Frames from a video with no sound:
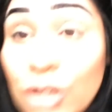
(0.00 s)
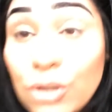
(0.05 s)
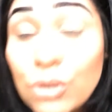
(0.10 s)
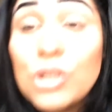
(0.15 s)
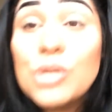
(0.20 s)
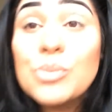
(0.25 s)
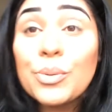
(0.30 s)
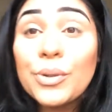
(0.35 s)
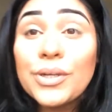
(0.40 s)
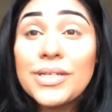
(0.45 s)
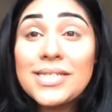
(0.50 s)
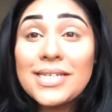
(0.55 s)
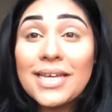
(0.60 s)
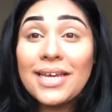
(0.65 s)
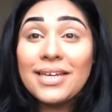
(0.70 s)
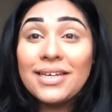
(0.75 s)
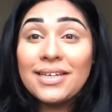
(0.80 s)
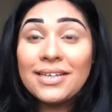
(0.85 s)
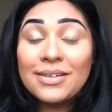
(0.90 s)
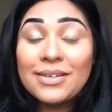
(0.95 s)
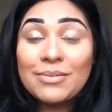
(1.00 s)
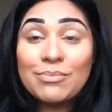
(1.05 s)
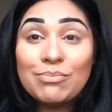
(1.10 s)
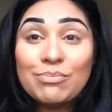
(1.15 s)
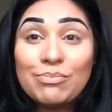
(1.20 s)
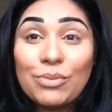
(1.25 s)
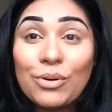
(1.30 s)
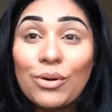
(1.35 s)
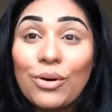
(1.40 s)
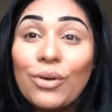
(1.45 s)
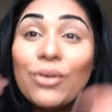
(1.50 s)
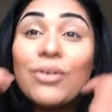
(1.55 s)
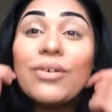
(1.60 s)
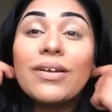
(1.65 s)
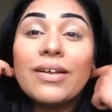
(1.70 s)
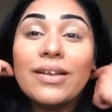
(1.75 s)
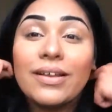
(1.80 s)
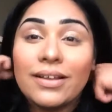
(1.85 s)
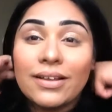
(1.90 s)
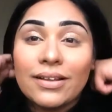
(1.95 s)
looks pretty, but
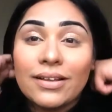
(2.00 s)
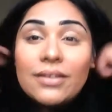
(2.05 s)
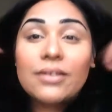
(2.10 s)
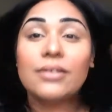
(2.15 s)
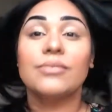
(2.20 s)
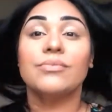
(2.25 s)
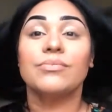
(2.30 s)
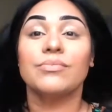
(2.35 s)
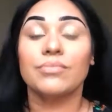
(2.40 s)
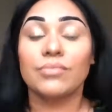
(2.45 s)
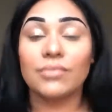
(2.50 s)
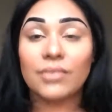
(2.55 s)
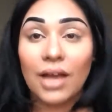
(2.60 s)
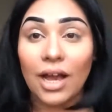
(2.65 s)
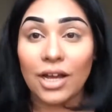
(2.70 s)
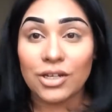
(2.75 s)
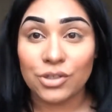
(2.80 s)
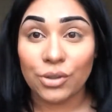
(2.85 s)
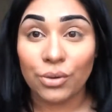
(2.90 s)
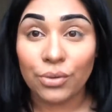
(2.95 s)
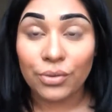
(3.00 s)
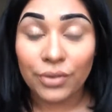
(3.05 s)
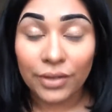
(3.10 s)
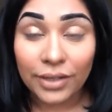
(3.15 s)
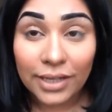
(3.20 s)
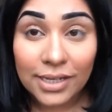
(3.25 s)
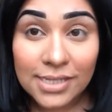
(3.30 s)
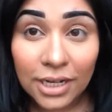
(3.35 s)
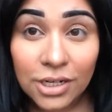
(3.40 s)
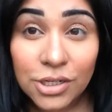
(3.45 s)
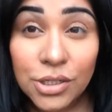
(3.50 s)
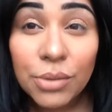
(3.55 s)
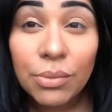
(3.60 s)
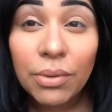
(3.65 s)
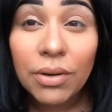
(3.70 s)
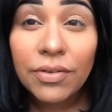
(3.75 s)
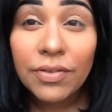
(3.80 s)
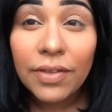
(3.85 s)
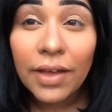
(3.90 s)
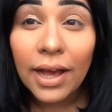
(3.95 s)
I don't think it's actually
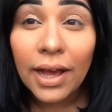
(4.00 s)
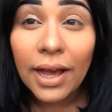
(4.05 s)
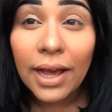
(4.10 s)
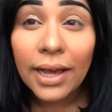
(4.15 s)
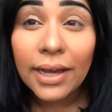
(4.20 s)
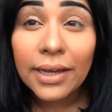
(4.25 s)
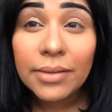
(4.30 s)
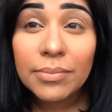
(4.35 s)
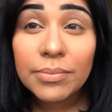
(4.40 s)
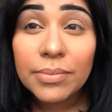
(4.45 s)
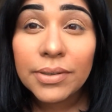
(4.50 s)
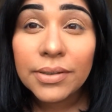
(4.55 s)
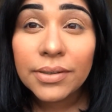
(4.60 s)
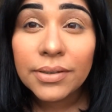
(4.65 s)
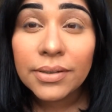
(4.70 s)
worth the hype.